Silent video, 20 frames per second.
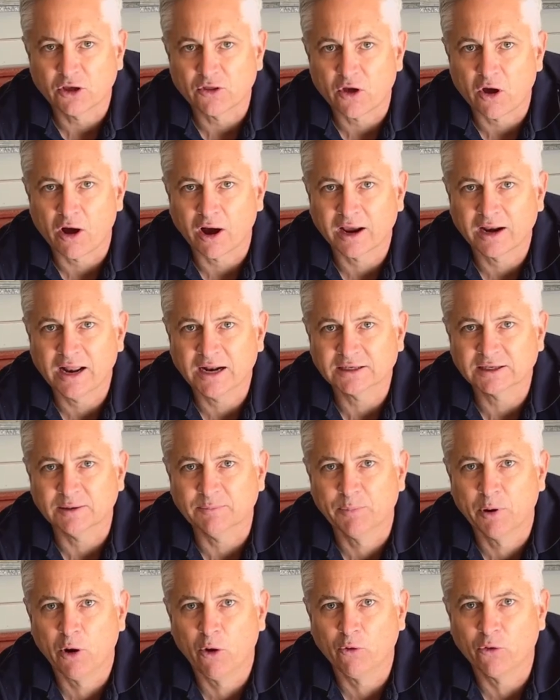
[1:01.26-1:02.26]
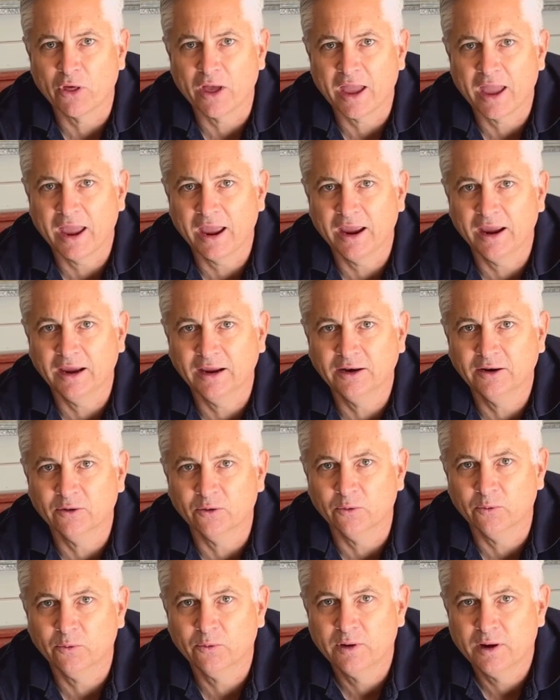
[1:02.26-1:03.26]
that I can actually pull the
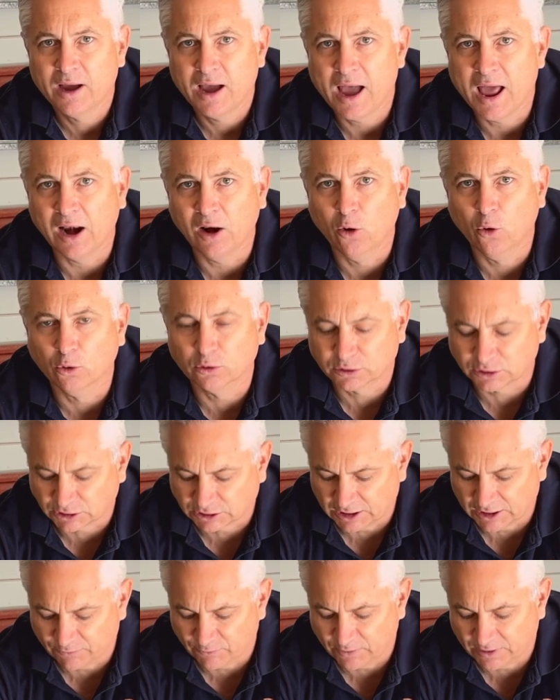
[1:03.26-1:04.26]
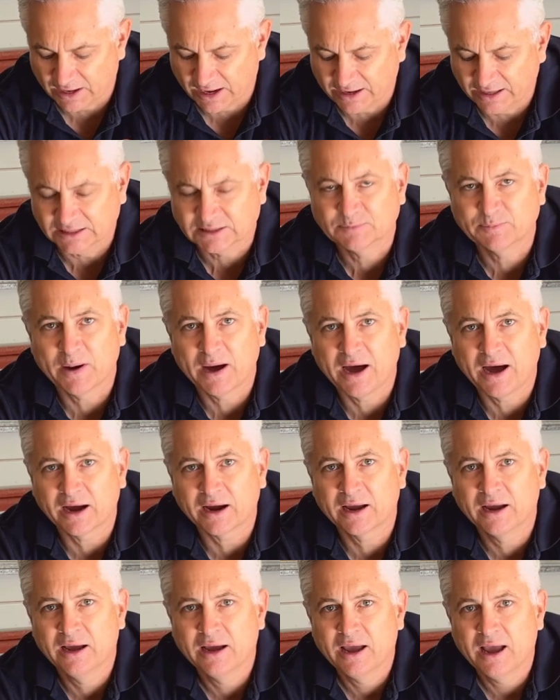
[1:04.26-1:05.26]
handle and look to see if we get any spark
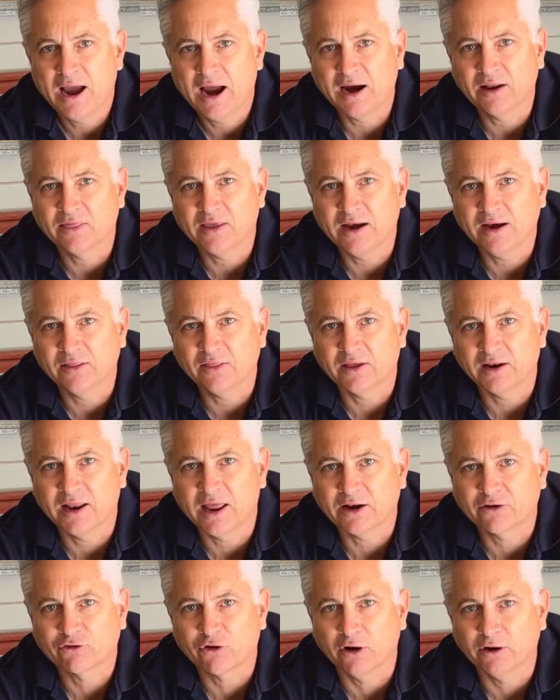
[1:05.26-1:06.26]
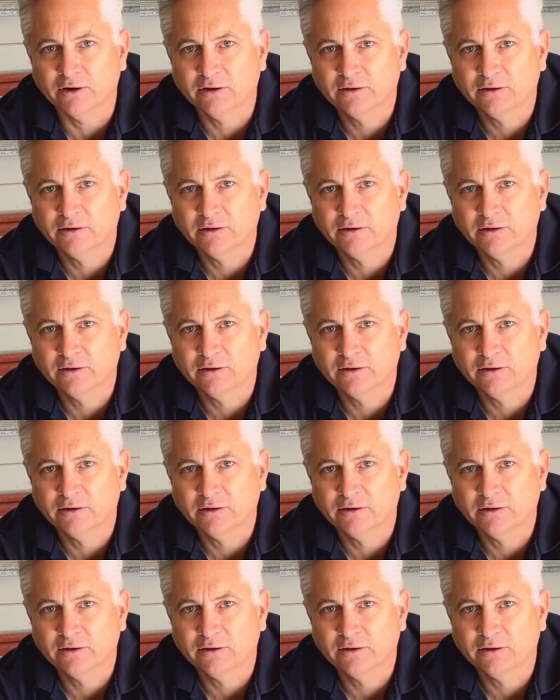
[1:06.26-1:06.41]
out of the end of the electrode.